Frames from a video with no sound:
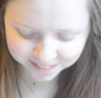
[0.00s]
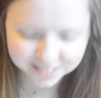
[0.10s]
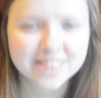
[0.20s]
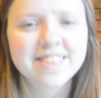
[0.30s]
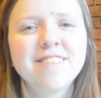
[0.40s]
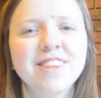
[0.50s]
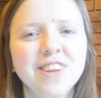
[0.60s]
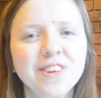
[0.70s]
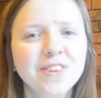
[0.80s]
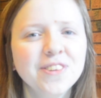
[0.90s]
We also have
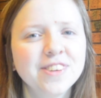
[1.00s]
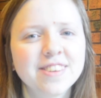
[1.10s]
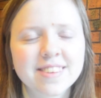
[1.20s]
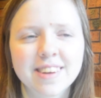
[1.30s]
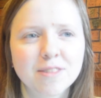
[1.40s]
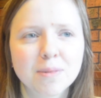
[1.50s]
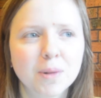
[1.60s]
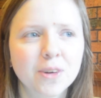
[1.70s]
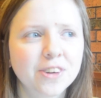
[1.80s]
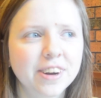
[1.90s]
Lou, who doesn't have a
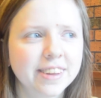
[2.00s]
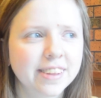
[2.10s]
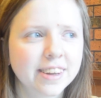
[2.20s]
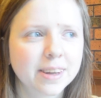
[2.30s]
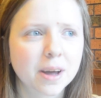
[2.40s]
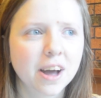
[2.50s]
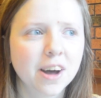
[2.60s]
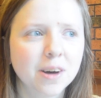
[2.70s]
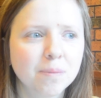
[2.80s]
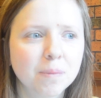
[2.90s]
blog or anything,
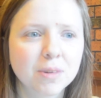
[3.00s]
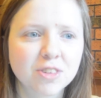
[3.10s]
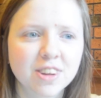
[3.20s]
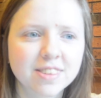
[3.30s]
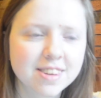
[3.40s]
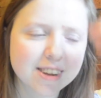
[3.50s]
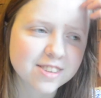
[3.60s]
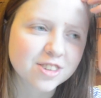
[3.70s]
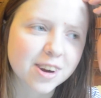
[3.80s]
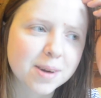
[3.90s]
but she has an
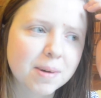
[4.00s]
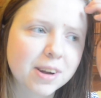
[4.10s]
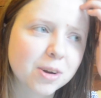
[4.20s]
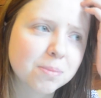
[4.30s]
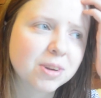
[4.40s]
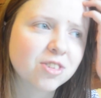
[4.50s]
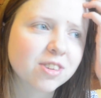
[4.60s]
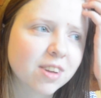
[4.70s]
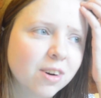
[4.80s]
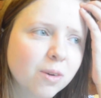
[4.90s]
Instagram and her
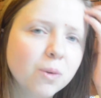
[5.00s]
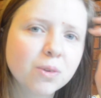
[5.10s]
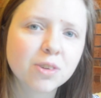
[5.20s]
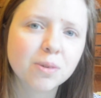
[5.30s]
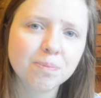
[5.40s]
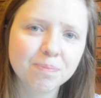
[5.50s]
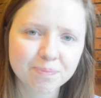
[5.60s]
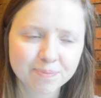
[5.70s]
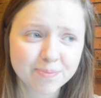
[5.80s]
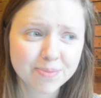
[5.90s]
pictures are awesome.
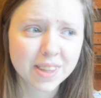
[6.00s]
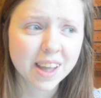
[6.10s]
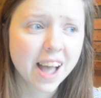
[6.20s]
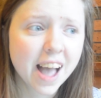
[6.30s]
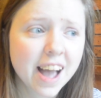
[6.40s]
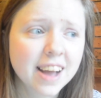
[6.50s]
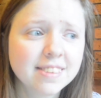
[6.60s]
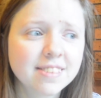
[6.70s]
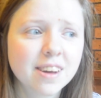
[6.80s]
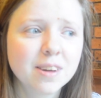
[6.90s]

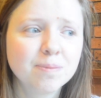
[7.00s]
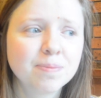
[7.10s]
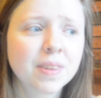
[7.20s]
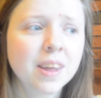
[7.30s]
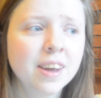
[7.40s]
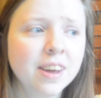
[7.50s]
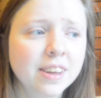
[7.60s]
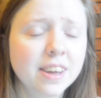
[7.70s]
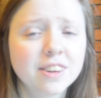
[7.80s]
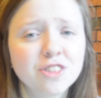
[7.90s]
And
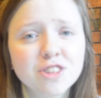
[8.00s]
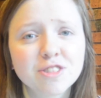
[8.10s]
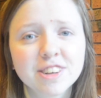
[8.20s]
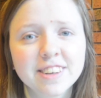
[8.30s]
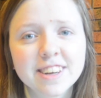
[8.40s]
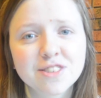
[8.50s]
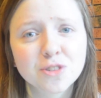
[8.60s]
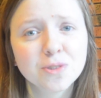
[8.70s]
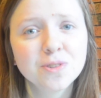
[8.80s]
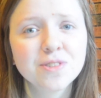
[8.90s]
yeah, she's really nice
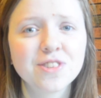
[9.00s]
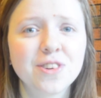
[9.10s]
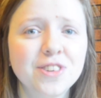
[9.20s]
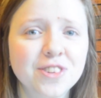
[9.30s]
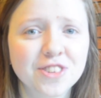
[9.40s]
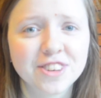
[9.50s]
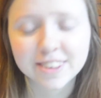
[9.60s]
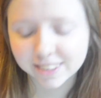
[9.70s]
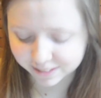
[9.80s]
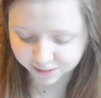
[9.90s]
too, so you should
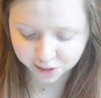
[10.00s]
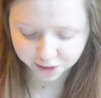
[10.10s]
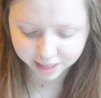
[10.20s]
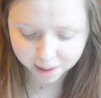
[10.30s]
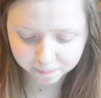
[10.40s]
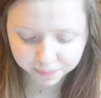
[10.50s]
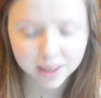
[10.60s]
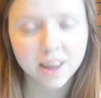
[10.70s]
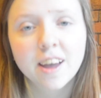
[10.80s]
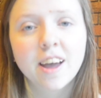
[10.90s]
follow them.
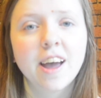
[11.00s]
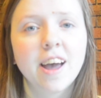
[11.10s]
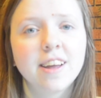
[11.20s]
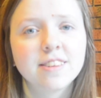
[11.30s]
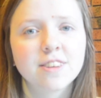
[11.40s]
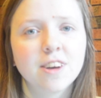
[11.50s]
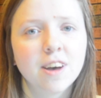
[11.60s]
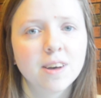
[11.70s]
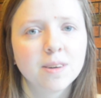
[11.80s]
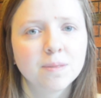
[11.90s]
And
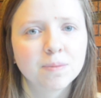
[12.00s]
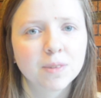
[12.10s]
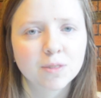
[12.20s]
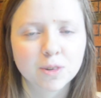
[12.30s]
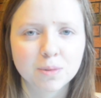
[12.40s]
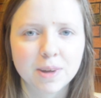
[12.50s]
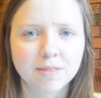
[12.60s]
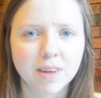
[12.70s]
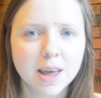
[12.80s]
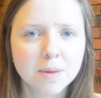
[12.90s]
of course we
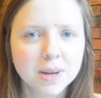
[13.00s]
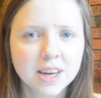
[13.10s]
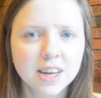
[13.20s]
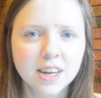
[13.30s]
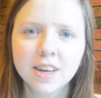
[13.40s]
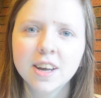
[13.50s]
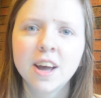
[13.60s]
have Ebony.